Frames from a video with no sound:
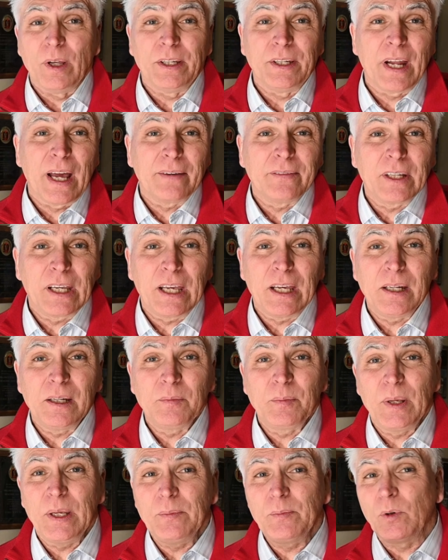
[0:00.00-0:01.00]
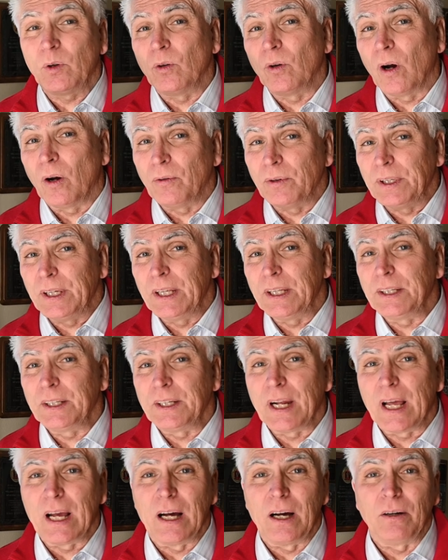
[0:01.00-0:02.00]
and navigating people going in
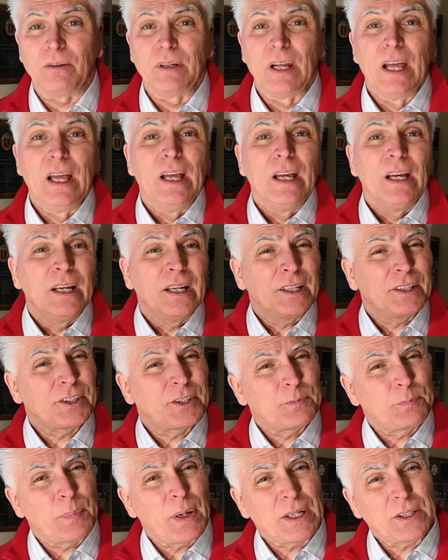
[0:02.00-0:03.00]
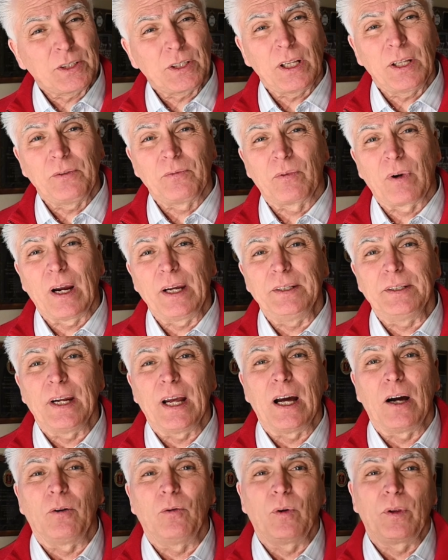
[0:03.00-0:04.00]
and out especially right
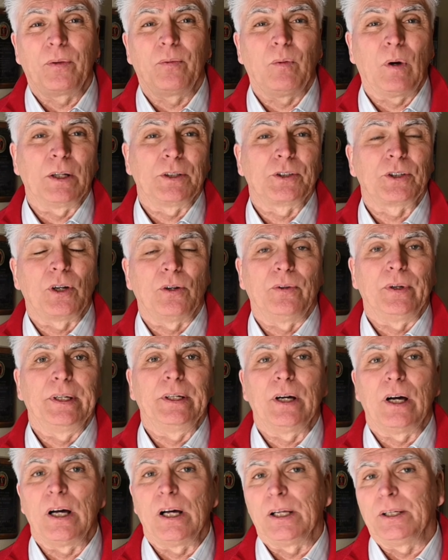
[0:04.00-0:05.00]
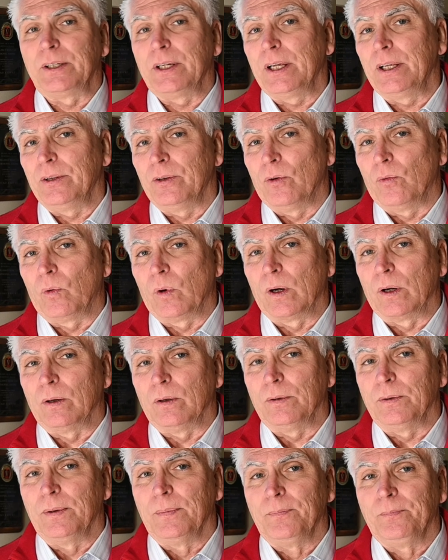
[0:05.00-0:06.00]
now with what's going on in the
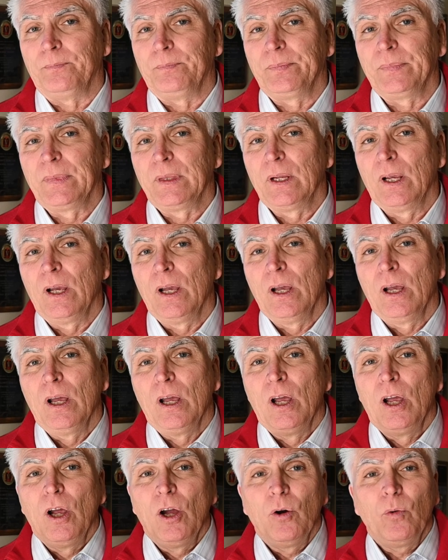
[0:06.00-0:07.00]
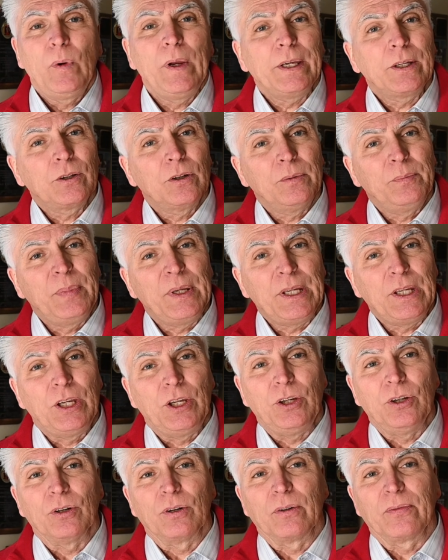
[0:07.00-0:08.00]
world. We could be
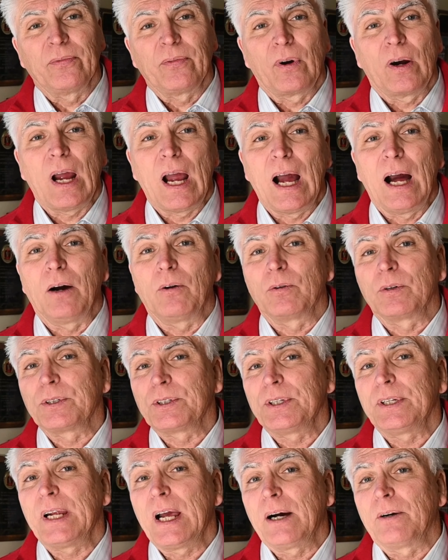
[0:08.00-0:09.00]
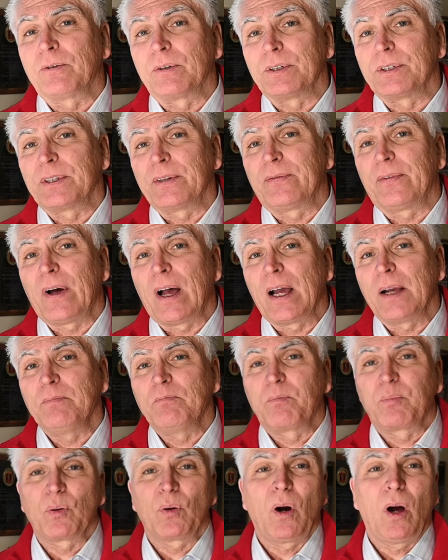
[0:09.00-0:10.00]
here for hours and hours if I
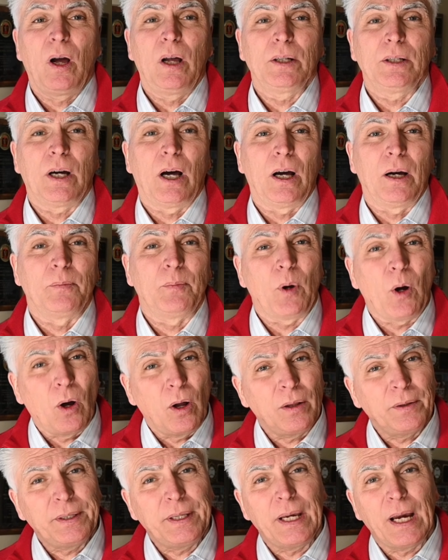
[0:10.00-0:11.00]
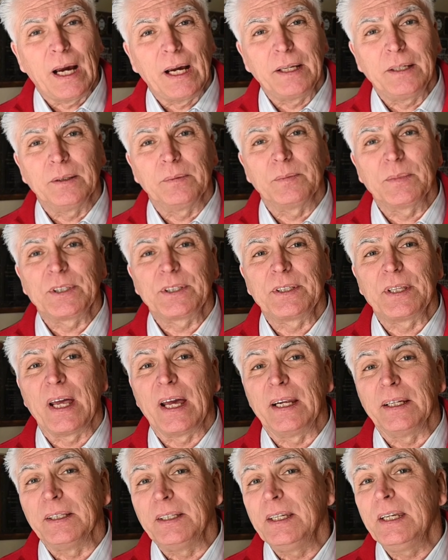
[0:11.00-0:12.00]
brought up all the items
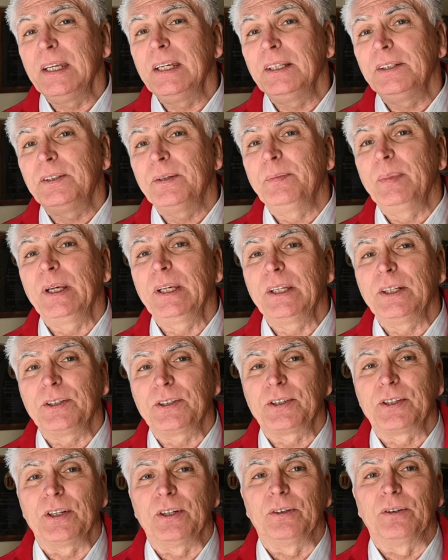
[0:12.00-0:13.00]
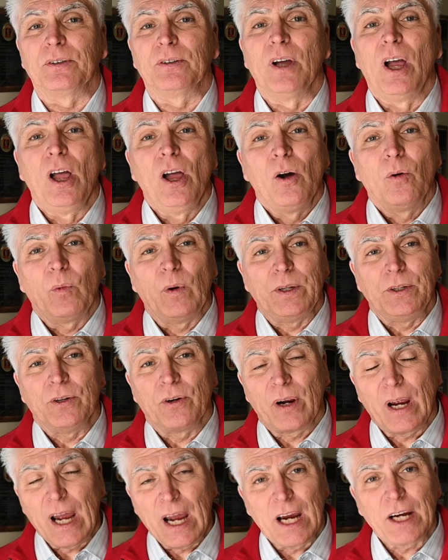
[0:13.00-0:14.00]
that need to be considered when
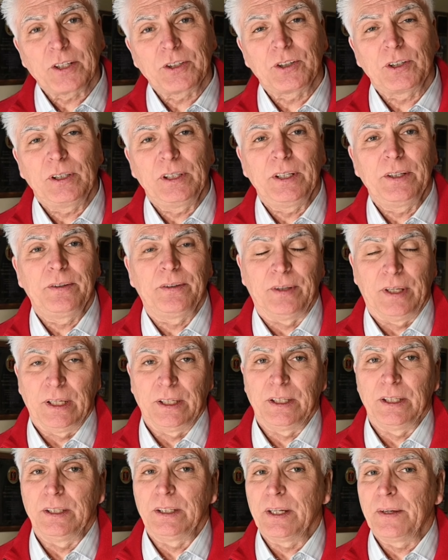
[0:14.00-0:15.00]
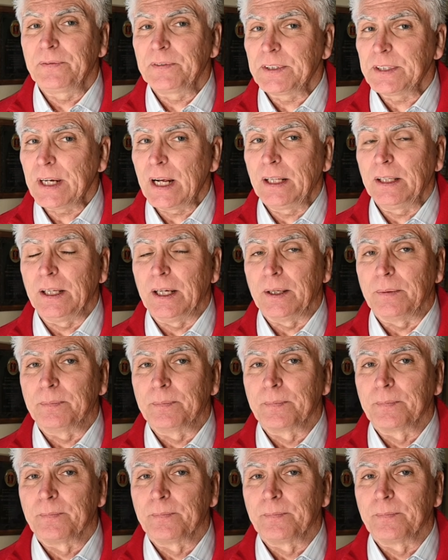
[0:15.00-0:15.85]
you're actually thinking of selling.